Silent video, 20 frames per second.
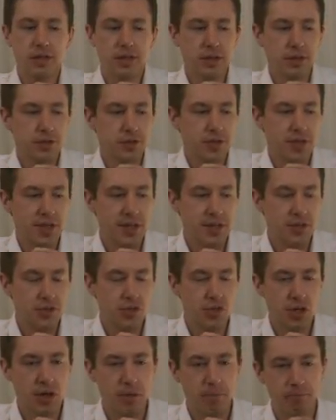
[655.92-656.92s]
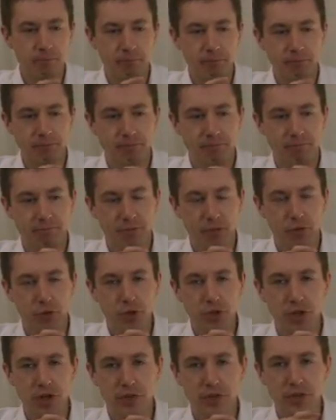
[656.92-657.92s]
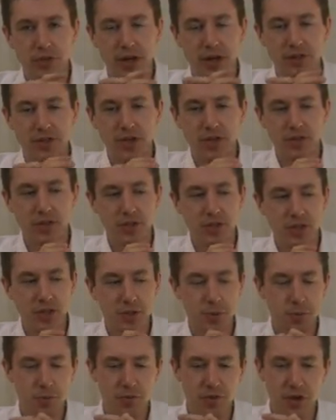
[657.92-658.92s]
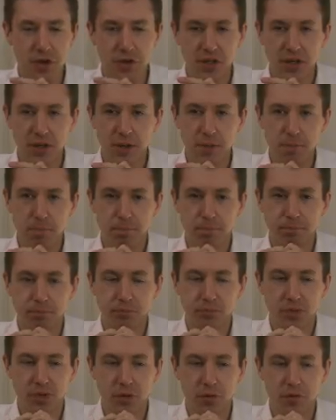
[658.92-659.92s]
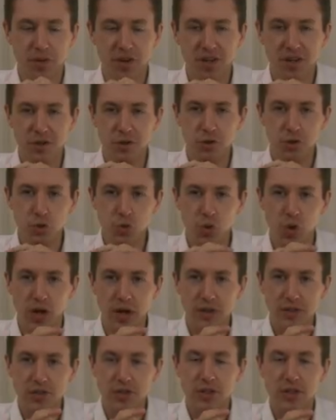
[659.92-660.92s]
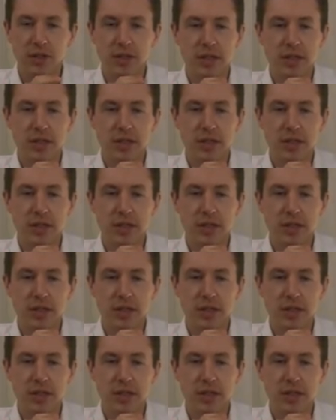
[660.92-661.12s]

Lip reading: This tea is, first off, I'd say this tea is fairly nuanced.